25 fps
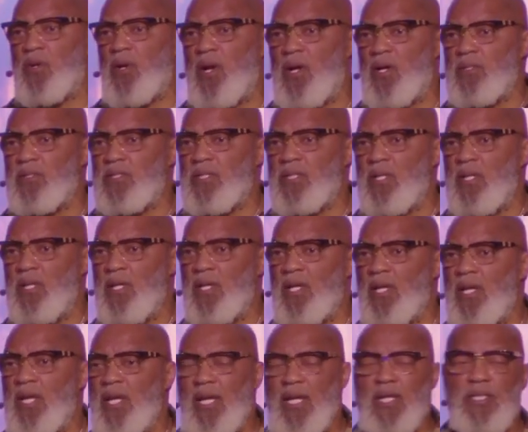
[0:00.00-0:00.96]
the cross
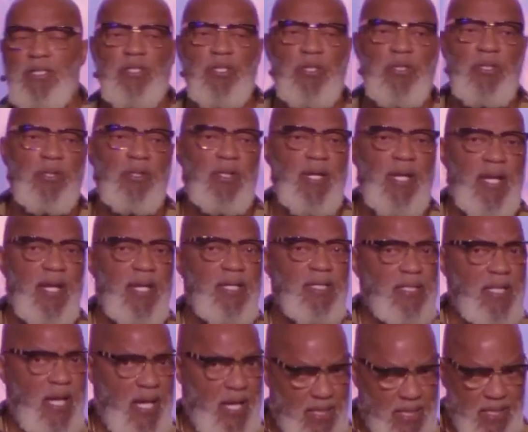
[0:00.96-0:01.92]
Into your
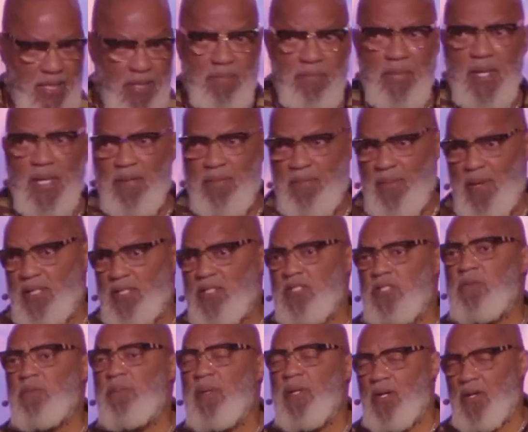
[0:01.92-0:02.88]
hands I commend my
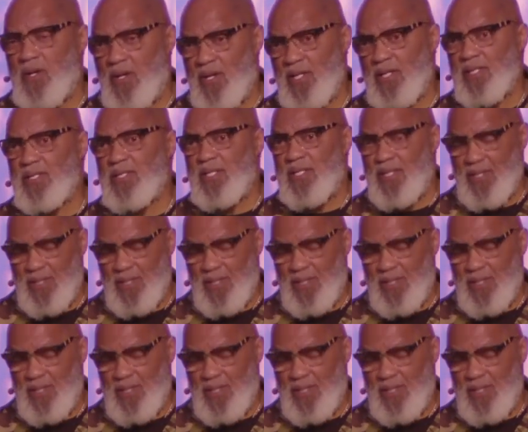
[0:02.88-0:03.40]
spirit.